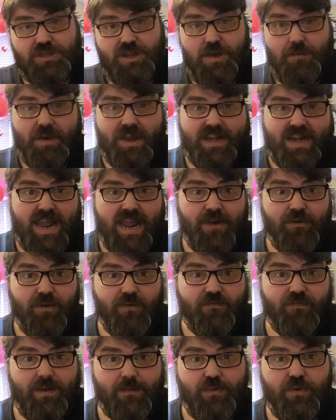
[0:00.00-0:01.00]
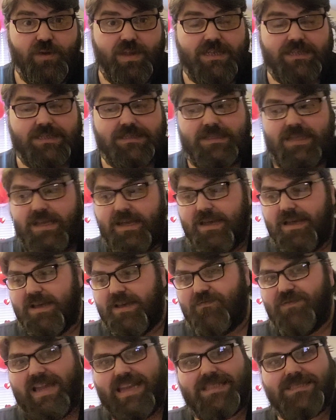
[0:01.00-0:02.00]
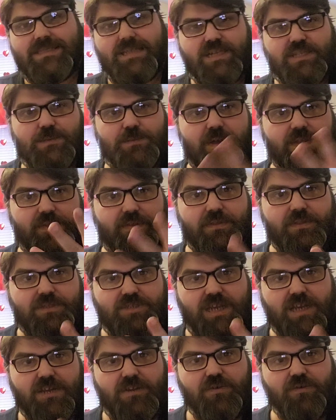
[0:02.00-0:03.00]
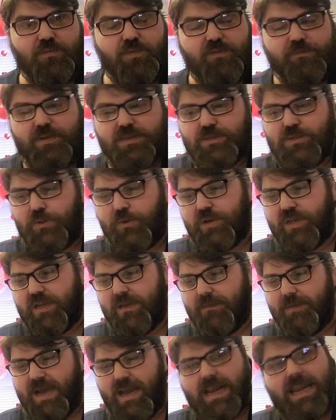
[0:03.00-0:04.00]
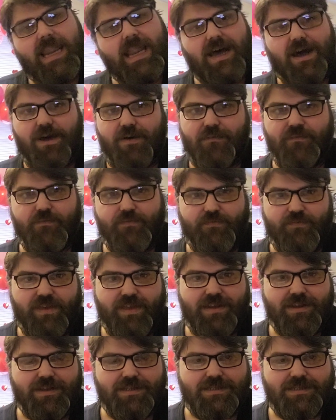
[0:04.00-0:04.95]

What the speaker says: know by now, February is Valentine's month on the channel, and we've been talking about love in our